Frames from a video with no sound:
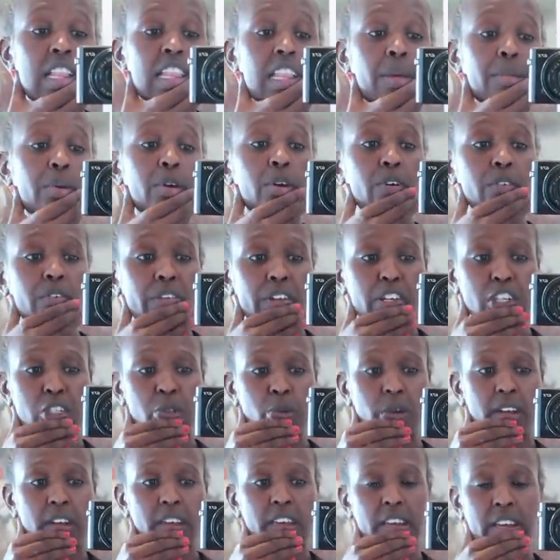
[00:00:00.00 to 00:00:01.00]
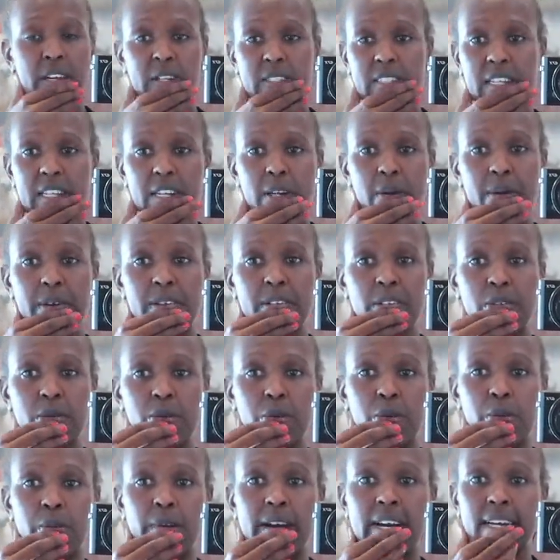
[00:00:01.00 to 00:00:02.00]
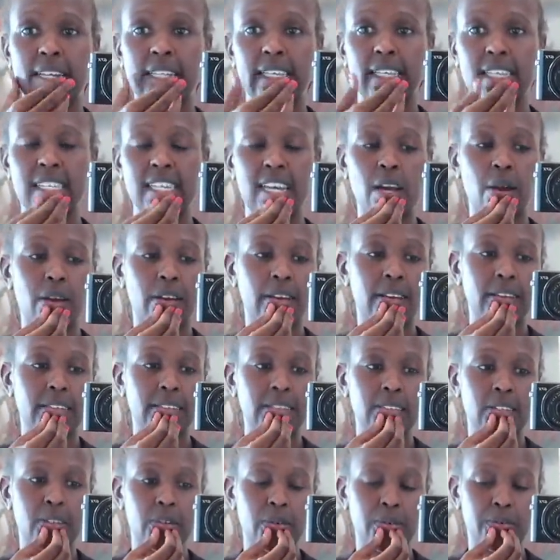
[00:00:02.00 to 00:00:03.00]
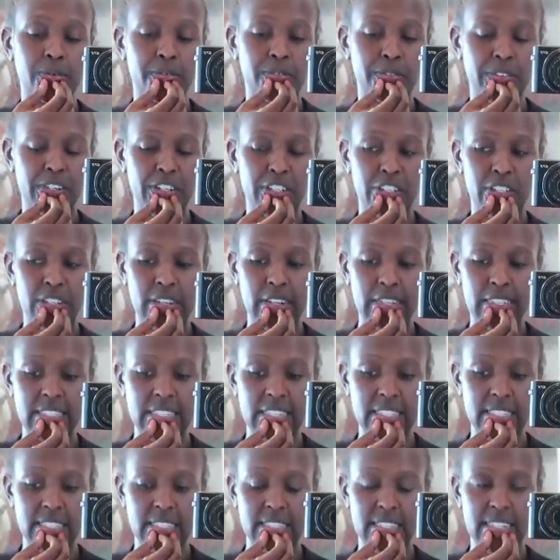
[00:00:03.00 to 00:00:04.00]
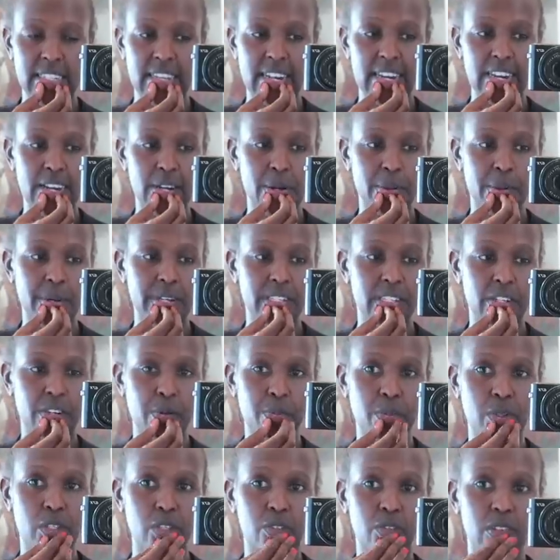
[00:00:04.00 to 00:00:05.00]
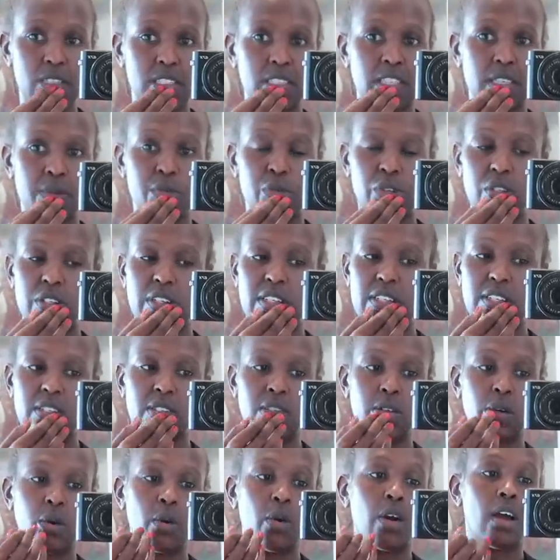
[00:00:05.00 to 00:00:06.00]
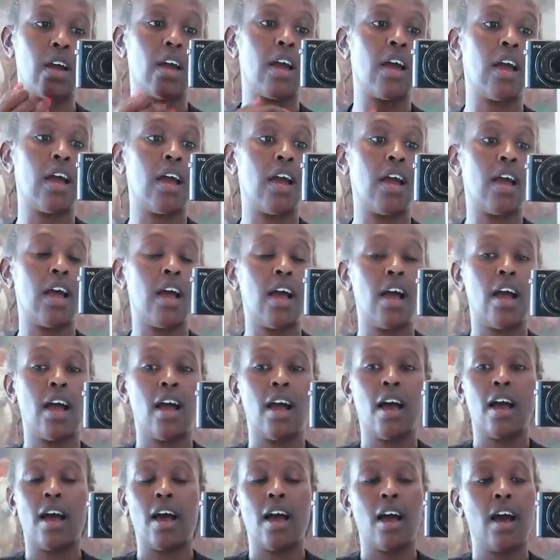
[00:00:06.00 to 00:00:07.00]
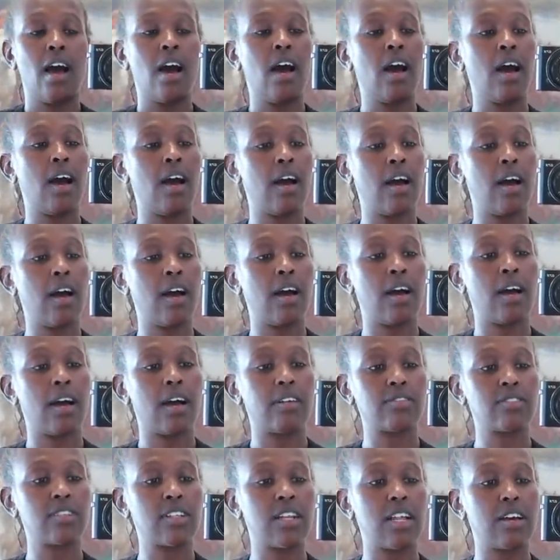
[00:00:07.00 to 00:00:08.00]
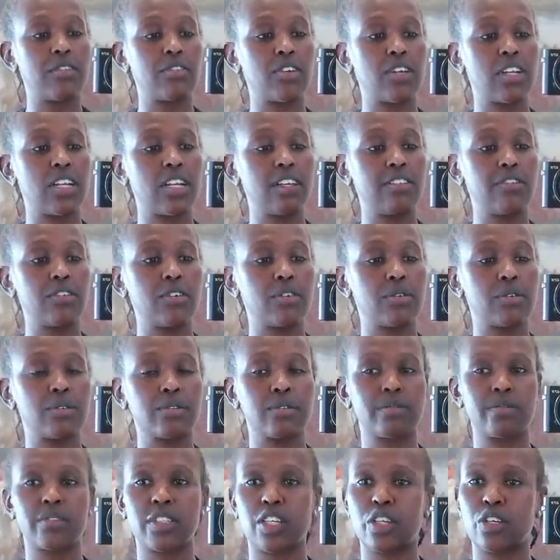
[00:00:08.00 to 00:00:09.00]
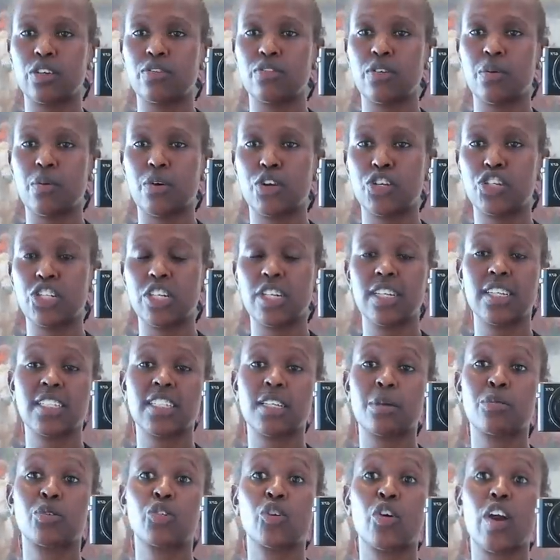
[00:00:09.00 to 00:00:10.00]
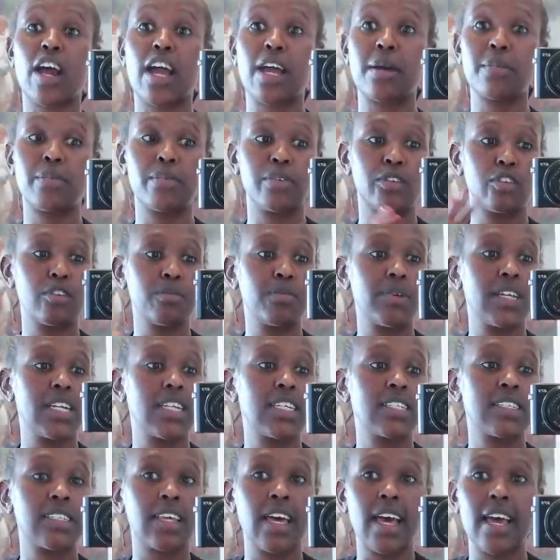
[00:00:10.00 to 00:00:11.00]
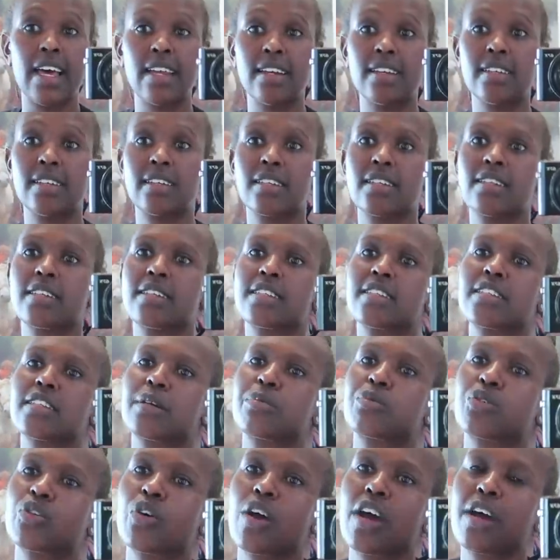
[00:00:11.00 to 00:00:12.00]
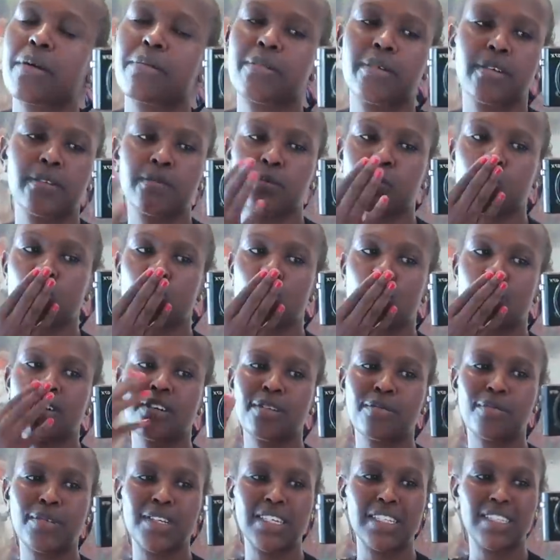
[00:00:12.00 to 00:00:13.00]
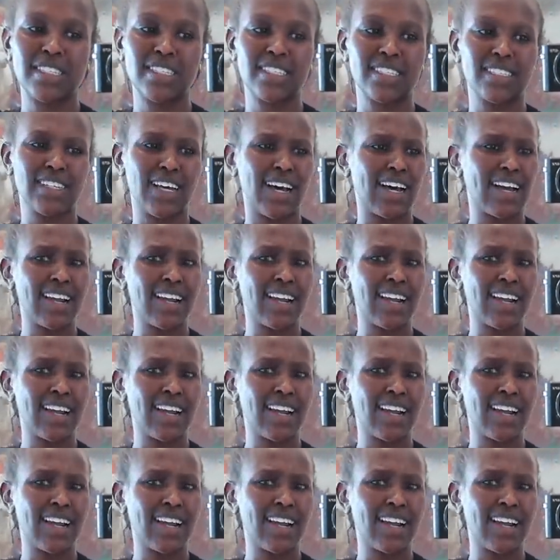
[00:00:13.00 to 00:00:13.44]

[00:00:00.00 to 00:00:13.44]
Let me go finish working because I don't want to work late. I sort of finished late yesterday, and I don't want a repeat of the same today. So I have to love you and leave you. Thank you for watching. Subscribe. You made it to the end. Subscribe. Peace.